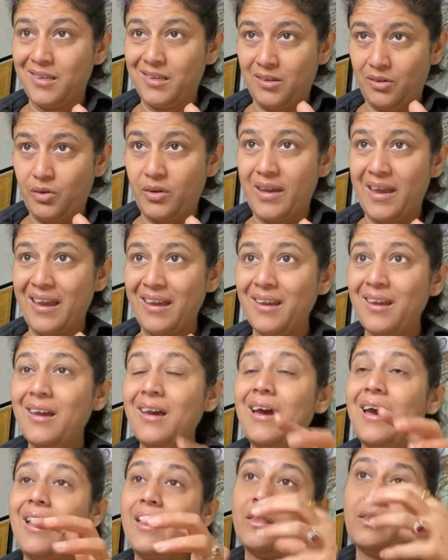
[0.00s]
Okay?
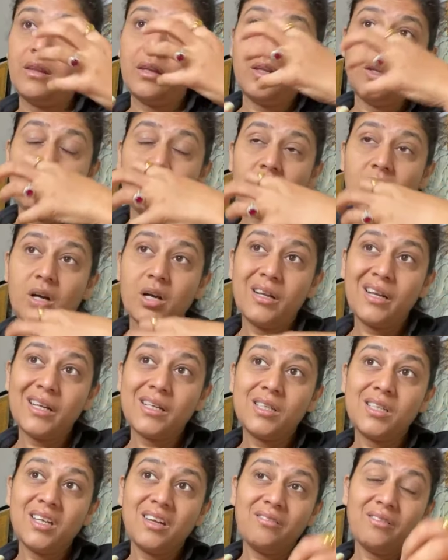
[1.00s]
And then you're
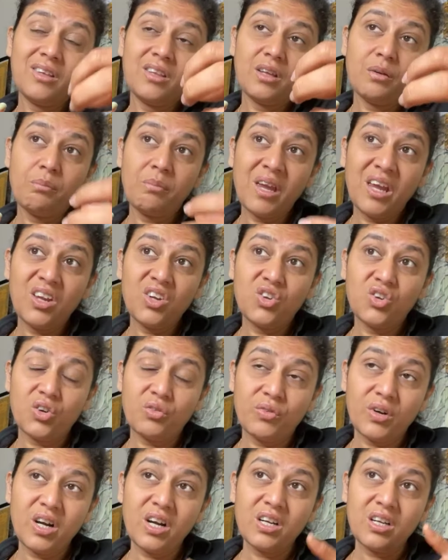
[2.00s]
connecting with the major
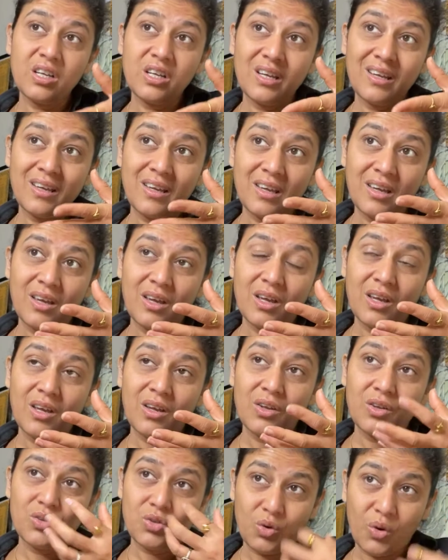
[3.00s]

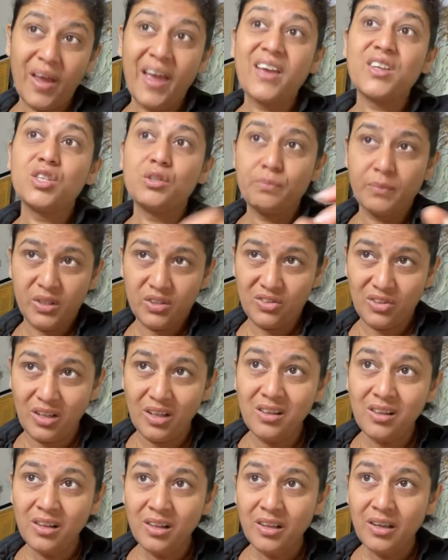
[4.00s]
psoas muscle,
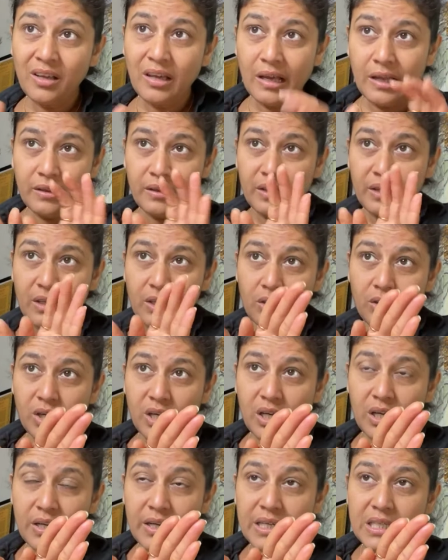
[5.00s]
and then you're
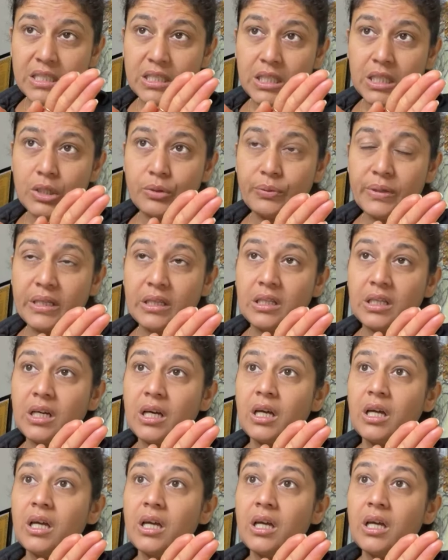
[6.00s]
connecting with the